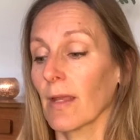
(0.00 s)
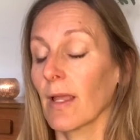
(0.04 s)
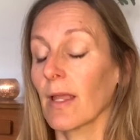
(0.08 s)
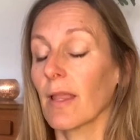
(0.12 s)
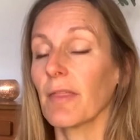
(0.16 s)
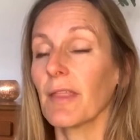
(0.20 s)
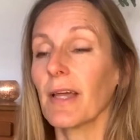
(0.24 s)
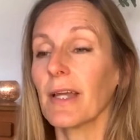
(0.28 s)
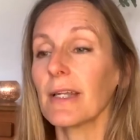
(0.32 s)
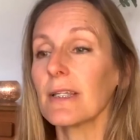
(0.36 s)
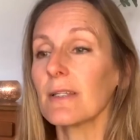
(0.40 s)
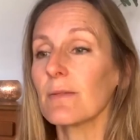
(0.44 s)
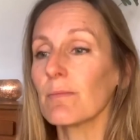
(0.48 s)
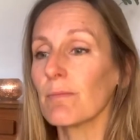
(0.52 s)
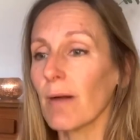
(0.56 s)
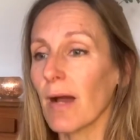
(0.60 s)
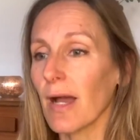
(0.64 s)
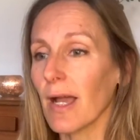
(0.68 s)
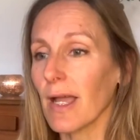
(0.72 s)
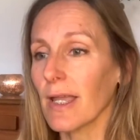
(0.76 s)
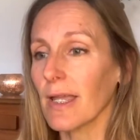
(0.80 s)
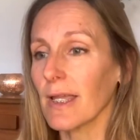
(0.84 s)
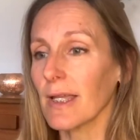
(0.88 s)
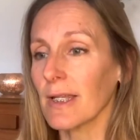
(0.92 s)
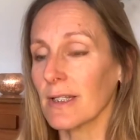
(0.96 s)
That is
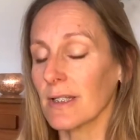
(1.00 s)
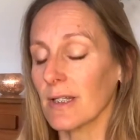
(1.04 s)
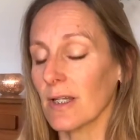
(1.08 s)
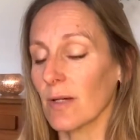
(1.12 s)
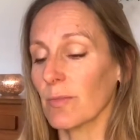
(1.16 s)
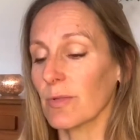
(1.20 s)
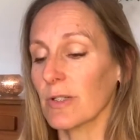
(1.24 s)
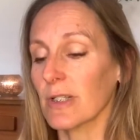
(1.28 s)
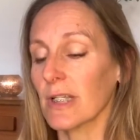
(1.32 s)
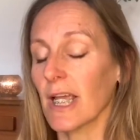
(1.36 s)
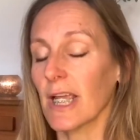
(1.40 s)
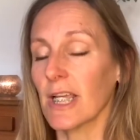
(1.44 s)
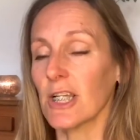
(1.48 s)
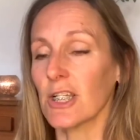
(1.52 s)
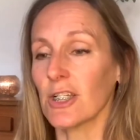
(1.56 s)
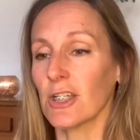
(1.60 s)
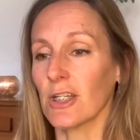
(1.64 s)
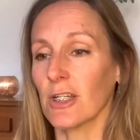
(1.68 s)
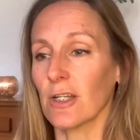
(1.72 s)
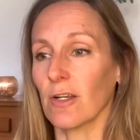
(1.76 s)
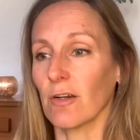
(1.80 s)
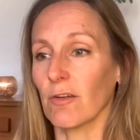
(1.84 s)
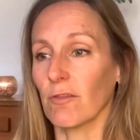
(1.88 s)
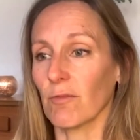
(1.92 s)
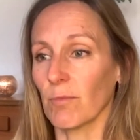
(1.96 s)
my
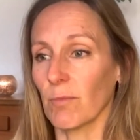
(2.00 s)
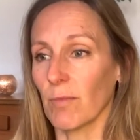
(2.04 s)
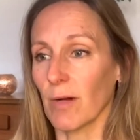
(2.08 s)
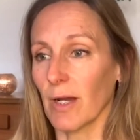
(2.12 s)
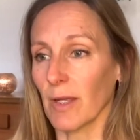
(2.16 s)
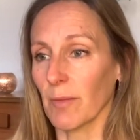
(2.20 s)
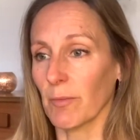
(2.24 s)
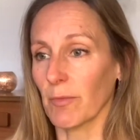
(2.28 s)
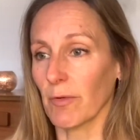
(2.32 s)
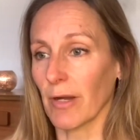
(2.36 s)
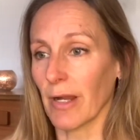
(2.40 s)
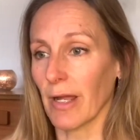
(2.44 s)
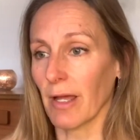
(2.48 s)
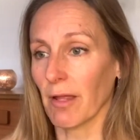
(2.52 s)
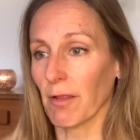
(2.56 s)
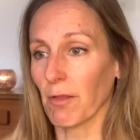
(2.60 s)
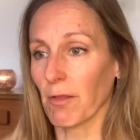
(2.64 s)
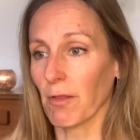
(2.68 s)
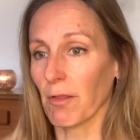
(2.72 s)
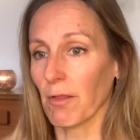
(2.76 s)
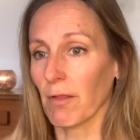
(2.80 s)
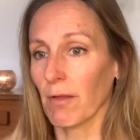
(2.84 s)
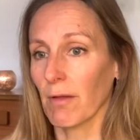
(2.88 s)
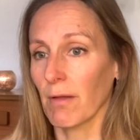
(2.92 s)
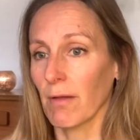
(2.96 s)
interpretation of my breath.
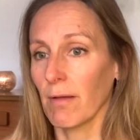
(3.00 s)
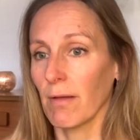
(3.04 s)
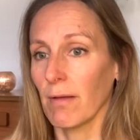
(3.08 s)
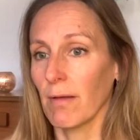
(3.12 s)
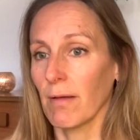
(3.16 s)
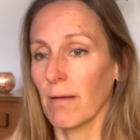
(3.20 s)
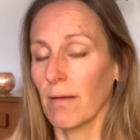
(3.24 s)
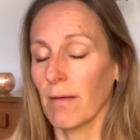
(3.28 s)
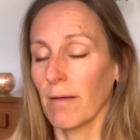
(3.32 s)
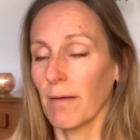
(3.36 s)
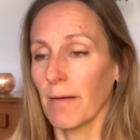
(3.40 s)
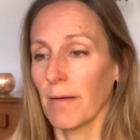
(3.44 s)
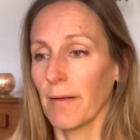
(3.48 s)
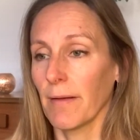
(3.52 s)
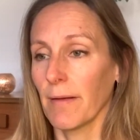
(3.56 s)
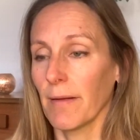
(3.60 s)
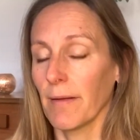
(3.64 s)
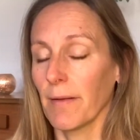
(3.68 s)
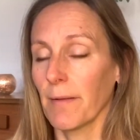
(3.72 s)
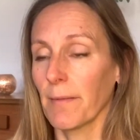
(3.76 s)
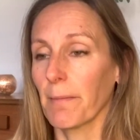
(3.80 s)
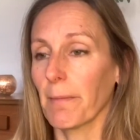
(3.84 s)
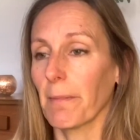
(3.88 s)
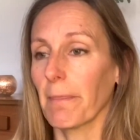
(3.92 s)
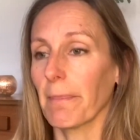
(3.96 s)

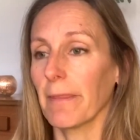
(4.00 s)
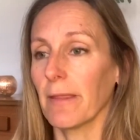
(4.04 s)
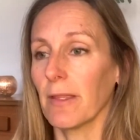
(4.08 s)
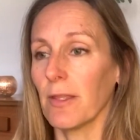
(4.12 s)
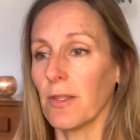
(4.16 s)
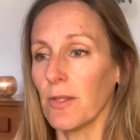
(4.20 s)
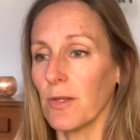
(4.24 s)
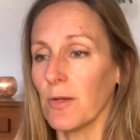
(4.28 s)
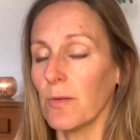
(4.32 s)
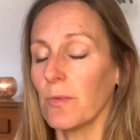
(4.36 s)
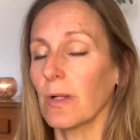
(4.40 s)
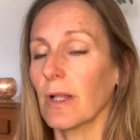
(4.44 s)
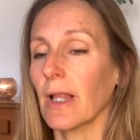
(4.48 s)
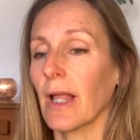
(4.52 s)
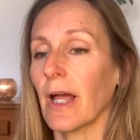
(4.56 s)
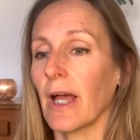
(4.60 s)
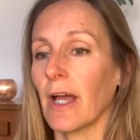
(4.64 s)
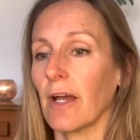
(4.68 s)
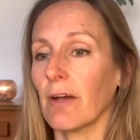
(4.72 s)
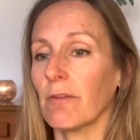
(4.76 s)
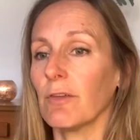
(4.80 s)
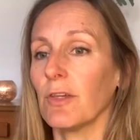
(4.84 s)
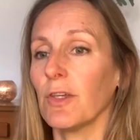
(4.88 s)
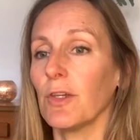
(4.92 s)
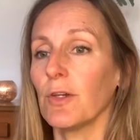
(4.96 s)
You will
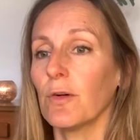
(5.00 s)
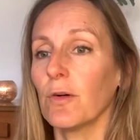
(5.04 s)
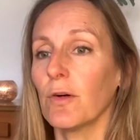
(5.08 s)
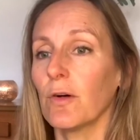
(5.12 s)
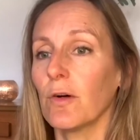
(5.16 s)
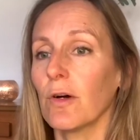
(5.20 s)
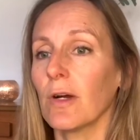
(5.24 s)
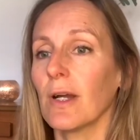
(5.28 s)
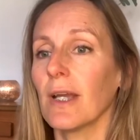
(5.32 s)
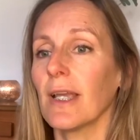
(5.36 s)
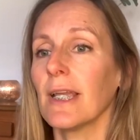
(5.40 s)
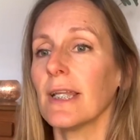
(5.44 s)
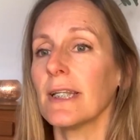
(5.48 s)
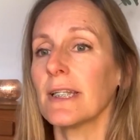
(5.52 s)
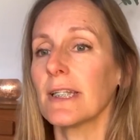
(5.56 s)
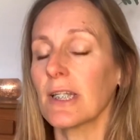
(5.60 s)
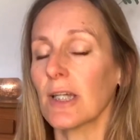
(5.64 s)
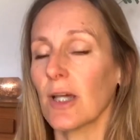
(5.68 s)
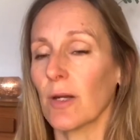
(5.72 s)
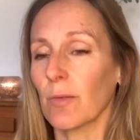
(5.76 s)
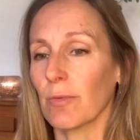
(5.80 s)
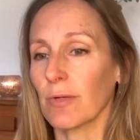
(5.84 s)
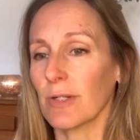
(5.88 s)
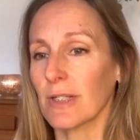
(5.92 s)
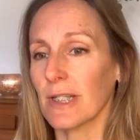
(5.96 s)
have your
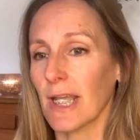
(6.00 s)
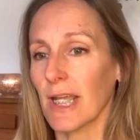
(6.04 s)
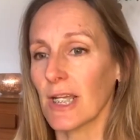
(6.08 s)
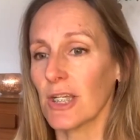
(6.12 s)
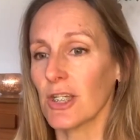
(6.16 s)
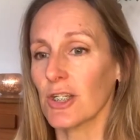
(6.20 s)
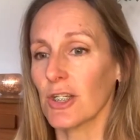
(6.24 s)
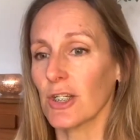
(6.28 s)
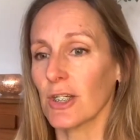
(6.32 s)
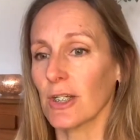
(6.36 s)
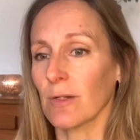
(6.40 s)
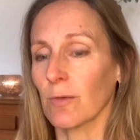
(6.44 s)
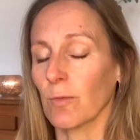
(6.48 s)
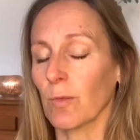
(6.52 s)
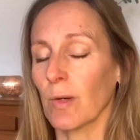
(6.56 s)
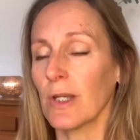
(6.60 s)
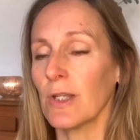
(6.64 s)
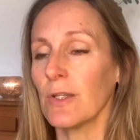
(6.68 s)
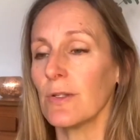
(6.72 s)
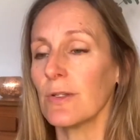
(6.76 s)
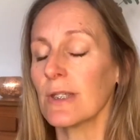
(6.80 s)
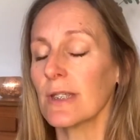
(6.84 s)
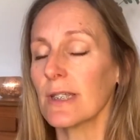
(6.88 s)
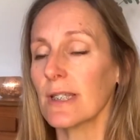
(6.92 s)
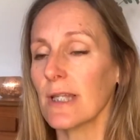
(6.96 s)
interpretation when
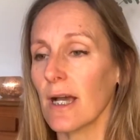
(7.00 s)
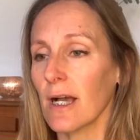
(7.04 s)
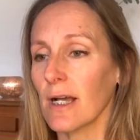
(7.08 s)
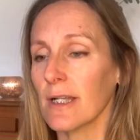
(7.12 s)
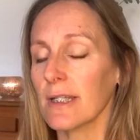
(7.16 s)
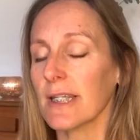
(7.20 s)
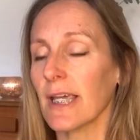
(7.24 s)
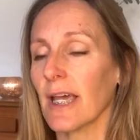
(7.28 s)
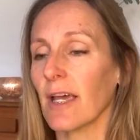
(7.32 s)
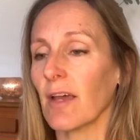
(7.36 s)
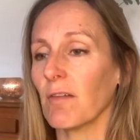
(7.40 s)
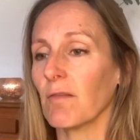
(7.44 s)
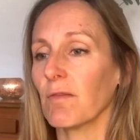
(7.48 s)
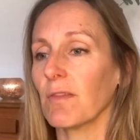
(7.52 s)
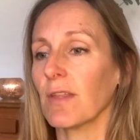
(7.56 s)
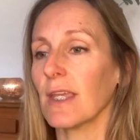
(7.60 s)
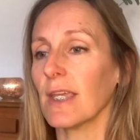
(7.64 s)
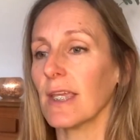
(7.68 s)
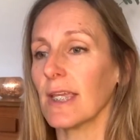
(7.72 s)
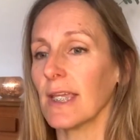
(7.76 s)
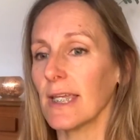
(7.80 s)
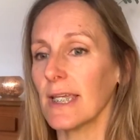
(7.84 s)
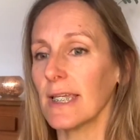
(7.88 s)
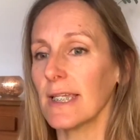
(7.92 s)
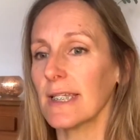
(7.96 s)
you start to have the
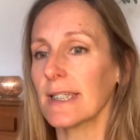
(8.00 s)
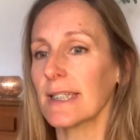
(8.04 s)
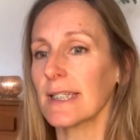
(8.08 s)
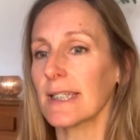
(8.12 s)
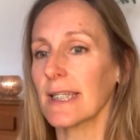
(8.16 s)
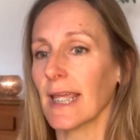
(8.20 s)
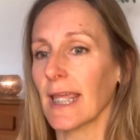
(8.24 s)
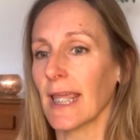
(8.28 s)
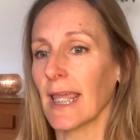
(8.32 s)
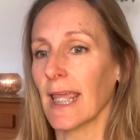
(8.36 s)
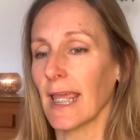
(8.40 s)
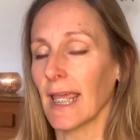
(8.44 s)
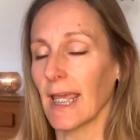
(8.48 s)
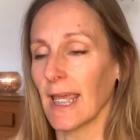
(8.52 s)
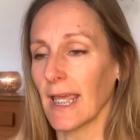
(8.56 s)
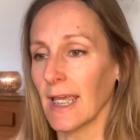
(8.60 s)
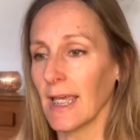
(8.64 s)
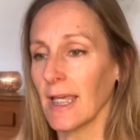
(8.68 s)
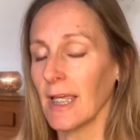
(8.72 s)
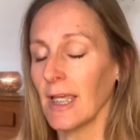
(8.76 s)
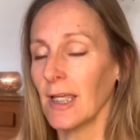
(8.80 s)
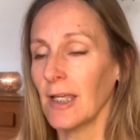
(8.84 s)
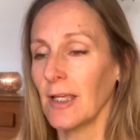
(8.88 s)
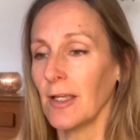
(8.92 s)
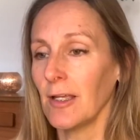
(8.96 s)
ears to
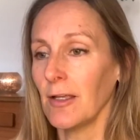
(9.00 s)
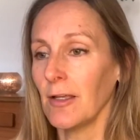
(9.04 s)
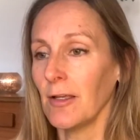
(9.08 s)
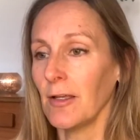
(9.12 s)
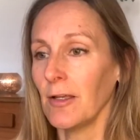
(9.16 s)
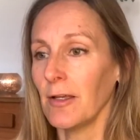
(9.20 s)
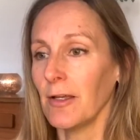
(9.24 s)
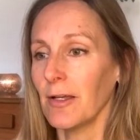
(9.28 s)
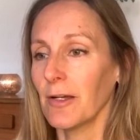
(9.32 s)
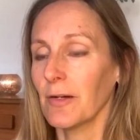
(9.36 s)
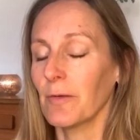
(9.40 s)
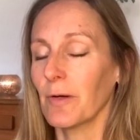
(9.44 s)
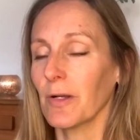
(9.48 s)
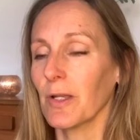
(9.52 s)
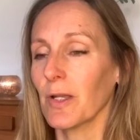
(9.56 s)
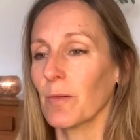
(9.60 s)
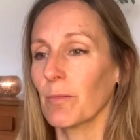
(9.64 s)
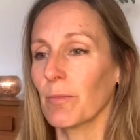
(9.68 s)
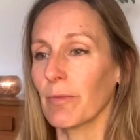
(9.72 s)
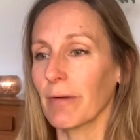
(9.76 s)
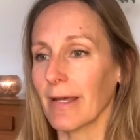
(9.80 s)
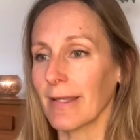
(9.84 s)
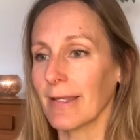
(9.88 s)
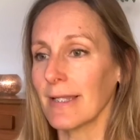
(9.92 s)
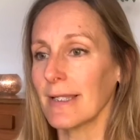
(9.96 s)
hear what your
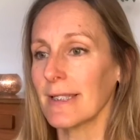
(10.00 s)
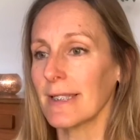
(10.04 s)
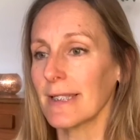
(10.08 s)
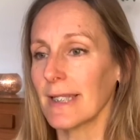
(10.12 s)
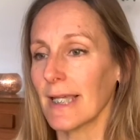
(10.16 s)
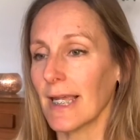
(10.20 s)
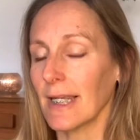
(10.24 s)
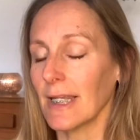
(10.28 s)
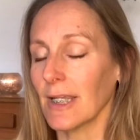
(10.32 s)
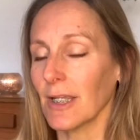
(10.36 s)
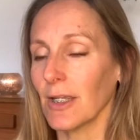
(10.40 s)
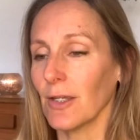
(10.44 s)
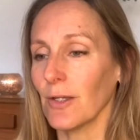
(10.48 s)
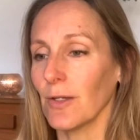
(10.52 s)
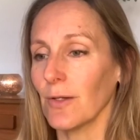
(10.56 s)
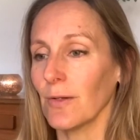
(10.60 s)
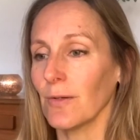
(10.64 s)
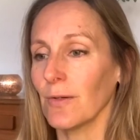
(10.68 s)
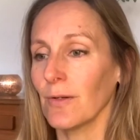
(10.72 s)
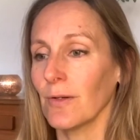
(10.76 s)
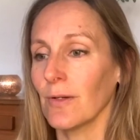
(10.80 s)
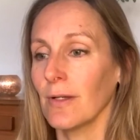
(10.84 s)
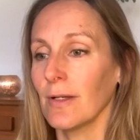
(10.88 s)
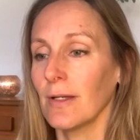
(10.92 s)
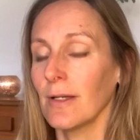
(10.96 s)
breath is telling you.
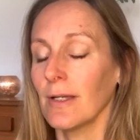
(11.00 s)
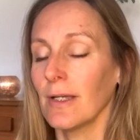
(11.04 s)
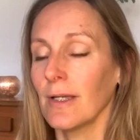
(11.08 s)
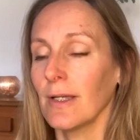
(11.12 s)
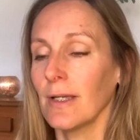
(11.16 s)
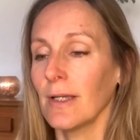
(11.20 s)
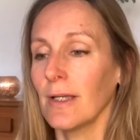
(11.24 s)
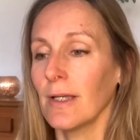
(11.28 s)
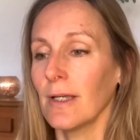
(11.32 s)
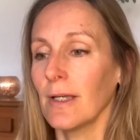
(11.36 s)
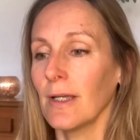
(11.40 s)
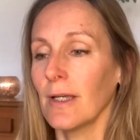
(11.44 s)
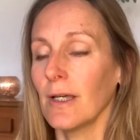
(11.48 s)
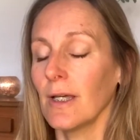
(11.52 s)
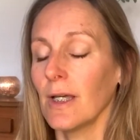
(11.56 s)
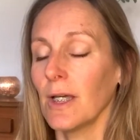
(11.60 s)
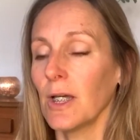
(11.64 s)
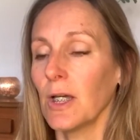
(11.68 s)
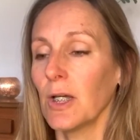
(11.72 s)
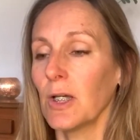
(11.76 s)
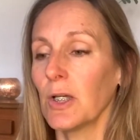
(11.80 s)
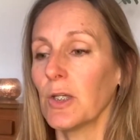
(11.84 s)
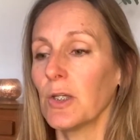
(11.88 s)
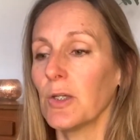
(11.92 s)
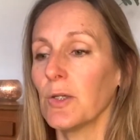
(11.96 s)

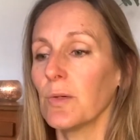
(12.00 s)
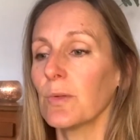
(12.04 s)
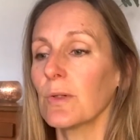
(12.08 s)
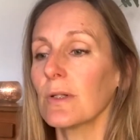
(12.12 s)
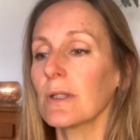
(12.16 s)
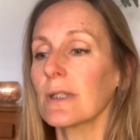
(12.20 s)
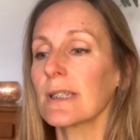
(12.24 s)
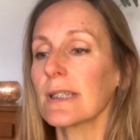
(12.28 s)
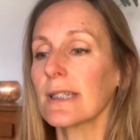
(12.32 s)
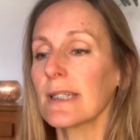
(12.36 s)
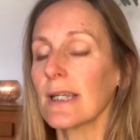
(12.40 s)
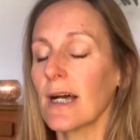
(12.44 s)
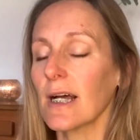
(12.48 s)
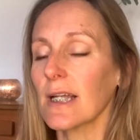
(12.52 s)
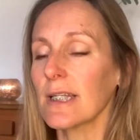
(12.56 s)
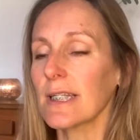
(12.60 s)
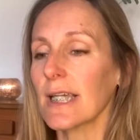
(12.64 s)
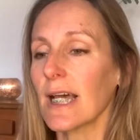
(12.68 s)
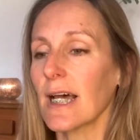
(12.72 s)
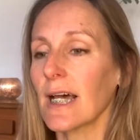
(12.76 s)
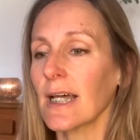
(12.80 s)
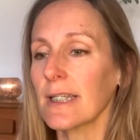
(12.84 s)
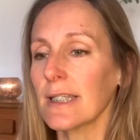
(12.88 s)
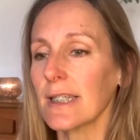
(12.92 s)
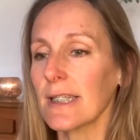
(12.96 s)
You will start
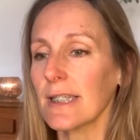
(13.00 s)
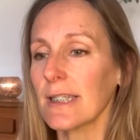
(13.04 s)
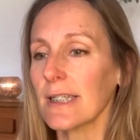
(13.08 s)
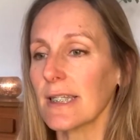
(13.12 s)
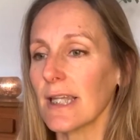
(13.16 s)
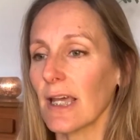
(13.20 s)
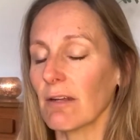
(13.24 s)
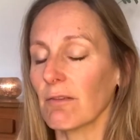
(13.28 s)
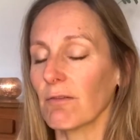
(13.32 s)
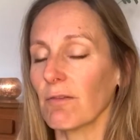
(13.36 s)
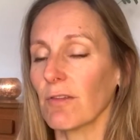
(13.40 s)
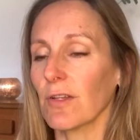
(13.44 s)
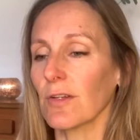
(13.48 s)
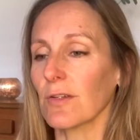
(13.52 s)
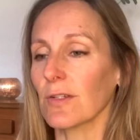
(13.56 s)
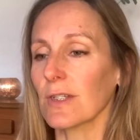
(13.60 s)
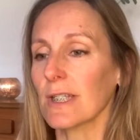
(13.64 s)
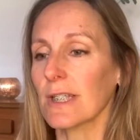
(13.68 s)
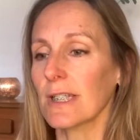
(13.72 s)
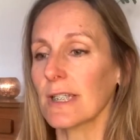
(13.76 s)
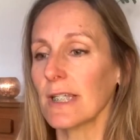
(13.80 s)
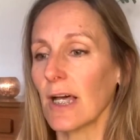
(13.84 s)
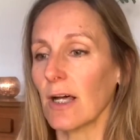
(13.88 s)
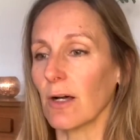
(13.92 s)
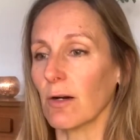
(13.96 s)
to understand for
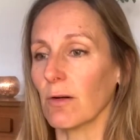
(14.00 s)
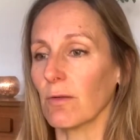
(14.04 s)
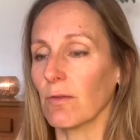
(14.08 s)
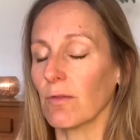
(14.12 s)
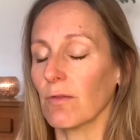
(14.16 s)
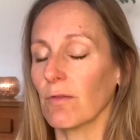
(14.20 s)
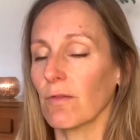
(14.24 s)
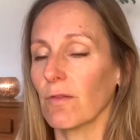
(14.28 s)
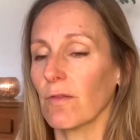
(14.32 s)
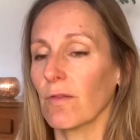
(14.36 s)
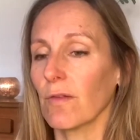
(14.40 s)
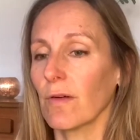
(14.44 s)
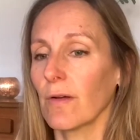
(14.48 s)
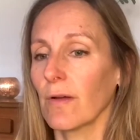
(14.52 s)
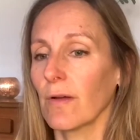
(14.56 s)
yourself